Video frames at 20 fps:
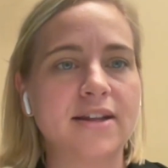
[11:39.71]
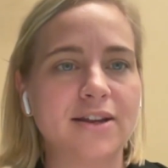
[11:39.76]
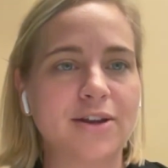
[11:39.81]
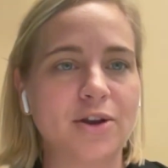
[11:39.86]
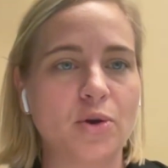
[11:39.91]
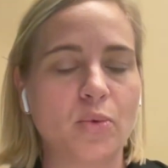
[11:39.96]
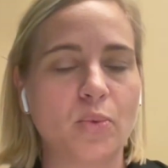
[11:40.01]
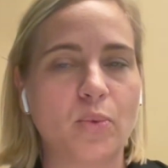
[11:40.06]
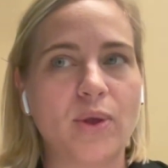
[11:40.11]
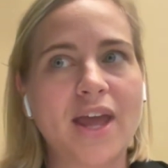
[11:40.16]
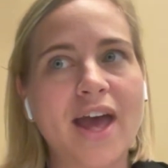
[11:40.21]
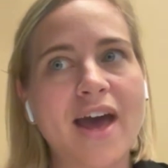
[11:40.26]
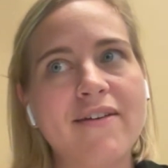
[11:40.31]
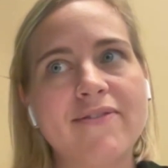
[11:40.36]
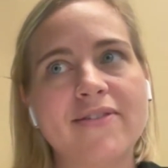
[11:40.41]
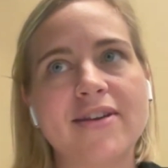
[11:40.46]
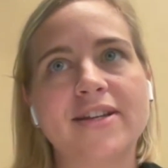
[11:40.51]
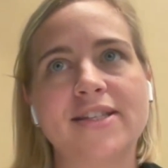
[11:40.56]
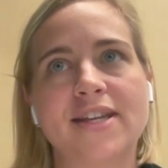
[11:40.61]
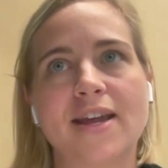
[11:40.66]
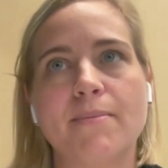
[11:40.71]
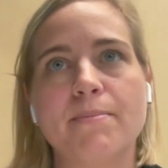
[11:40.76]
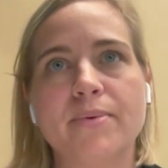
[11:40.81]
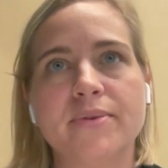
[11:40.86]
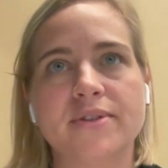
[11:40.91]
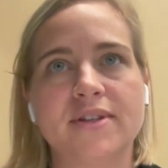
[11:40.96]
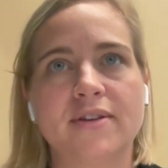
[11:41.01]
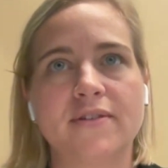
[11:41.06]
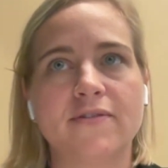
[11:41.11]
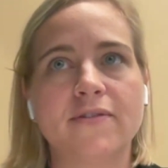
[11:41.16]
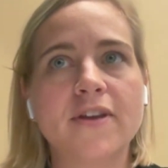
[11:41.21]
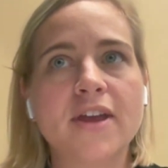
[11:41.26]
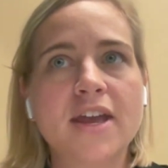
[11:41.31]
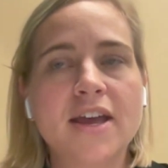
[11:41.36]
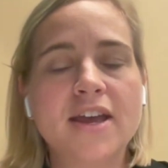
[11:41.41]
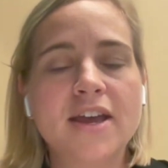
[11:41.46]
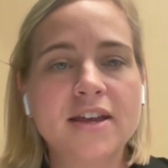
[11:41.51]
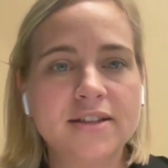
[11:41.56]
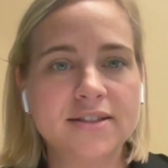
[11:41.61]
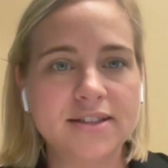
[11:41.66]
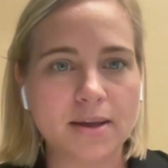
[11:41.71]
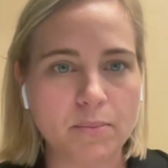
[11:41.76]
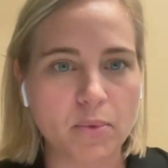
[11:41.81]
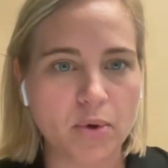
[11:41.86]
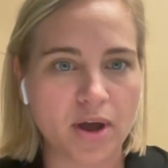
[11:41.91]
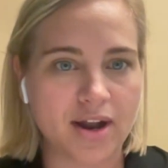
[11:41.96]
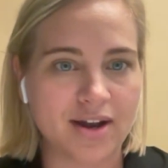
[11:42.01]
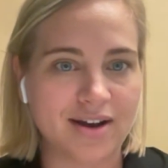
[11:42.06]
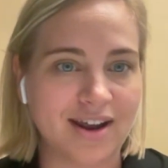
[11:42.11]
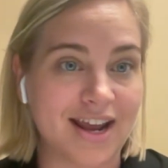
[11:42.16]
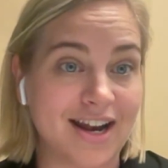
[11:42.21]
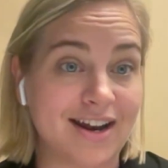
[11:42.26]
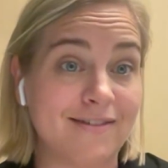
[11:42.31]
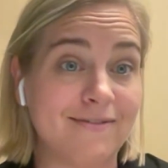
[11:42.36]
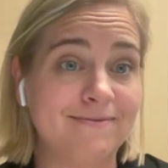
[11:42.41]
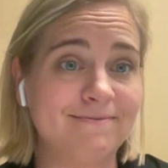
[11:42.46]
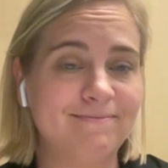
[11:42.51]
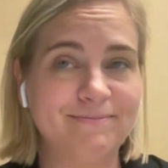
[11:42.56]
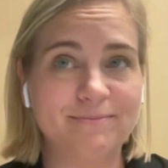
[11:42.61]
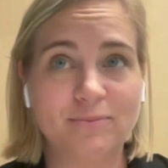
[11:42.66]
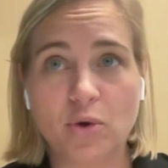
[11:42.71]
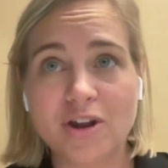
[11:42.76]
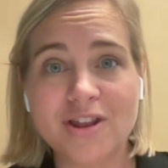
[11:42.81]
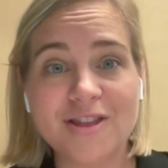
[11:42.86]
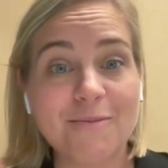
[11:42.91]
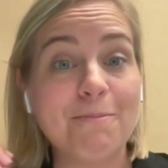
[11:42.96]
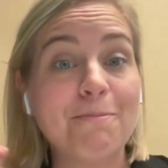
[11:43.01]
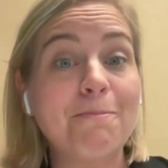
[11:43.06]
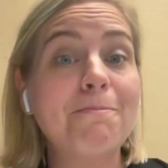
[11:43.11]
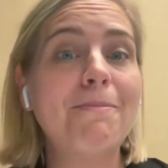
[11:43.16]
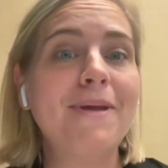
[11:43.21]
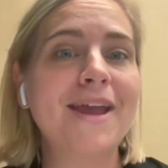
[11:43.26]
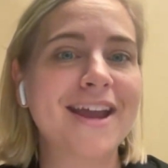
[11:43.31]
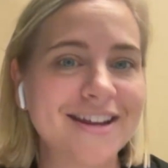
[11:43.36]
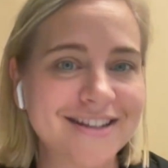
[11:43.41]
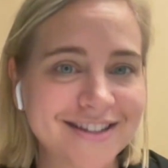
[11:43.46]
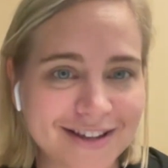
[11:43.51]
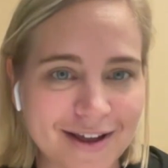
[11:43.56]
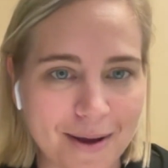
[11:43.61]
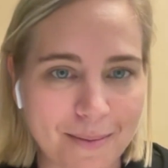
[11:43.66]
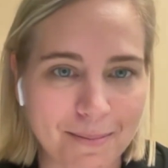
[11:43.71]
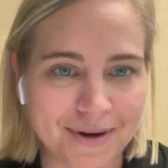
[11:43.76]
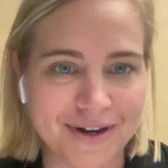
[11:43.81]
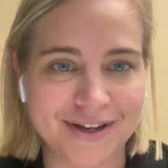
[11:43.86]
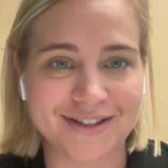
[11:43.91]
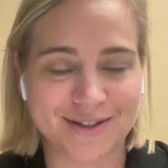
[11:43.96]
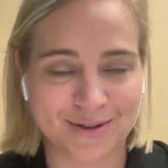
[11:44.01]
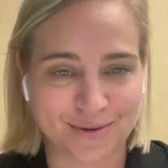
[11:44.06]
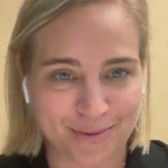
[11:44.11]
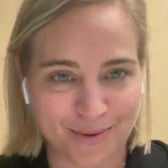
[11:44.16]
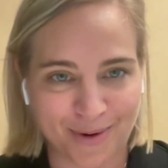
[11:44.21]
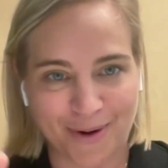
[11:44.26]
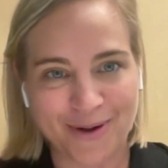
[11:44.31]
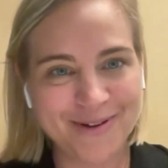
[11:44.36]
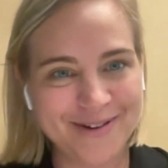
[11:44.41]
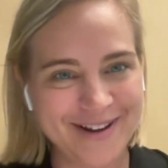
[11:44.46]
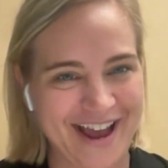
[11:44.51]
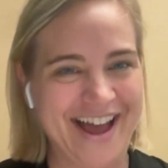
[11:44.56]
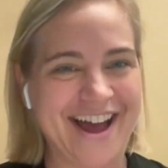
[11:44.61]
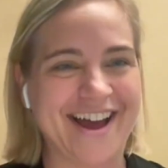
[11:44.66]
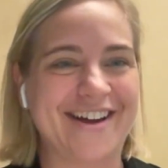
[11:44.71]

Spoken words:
We have examples of someone at one of the biggest companies in the world,